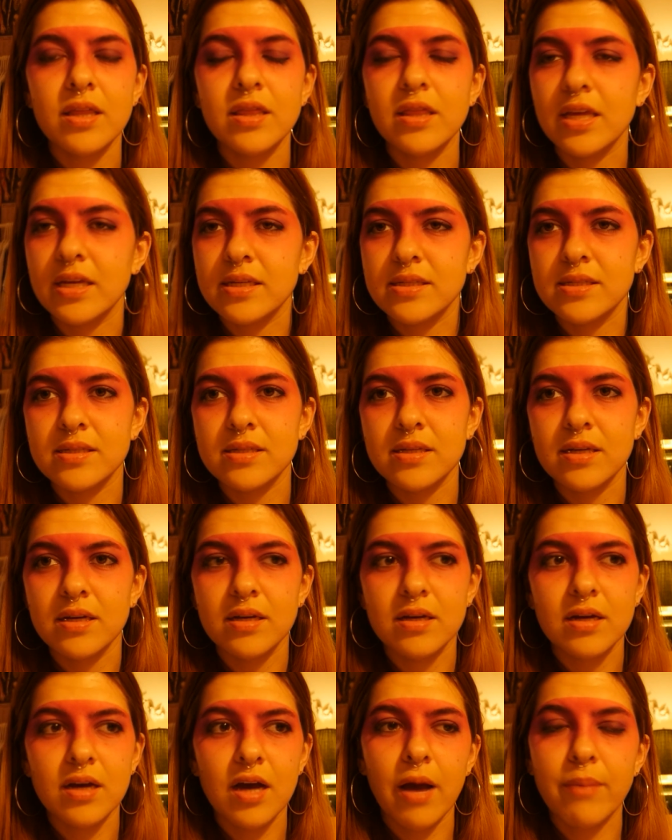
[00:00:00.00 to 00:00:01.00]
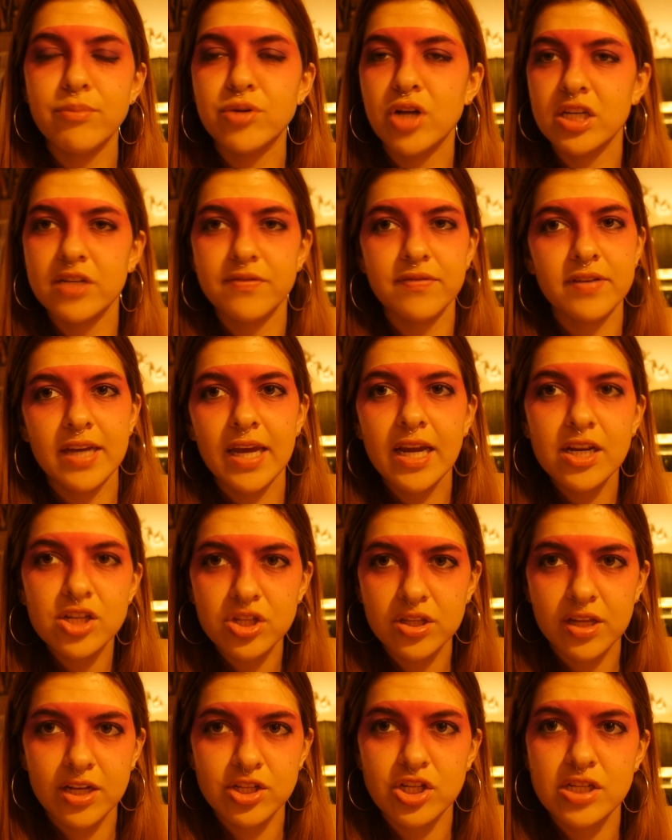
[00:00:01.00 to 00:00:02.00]
this
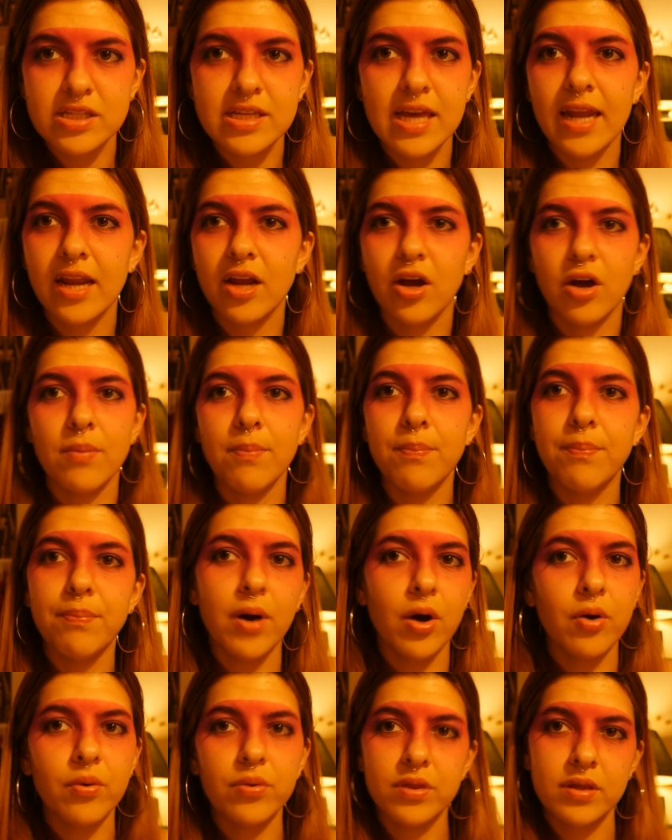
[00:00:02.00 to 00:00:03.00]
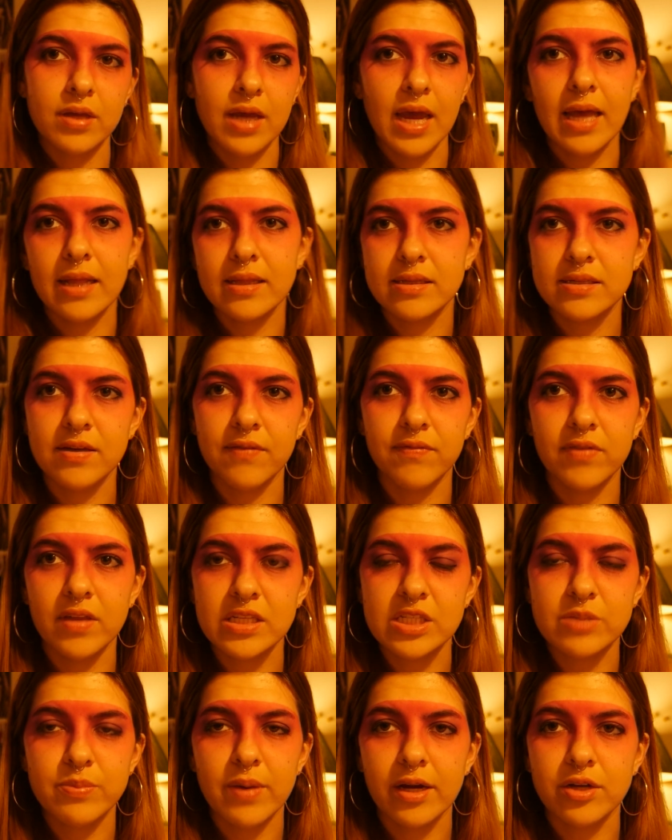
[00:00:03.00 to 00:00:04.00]
objectification that she's getting on both ends of
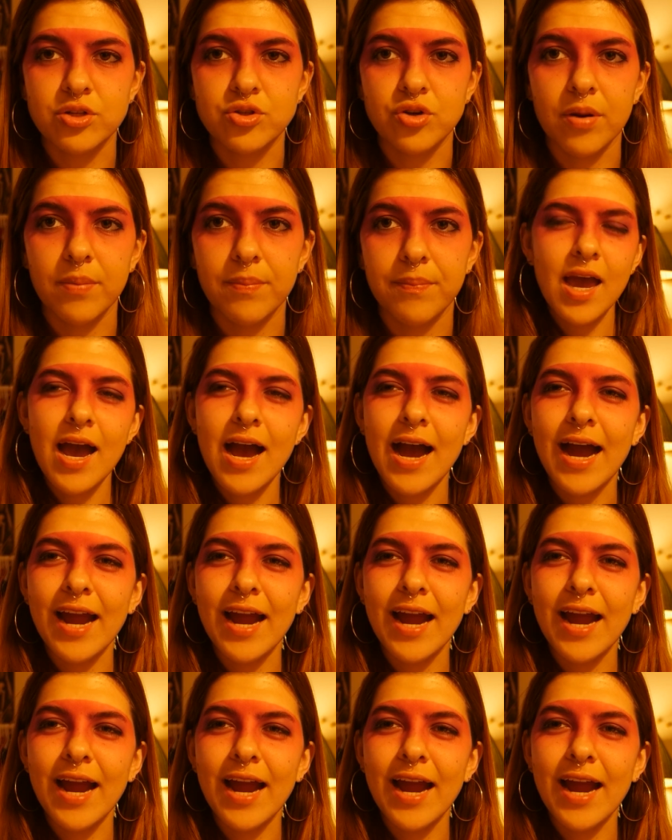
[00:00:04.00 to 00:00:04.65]
this spectrum.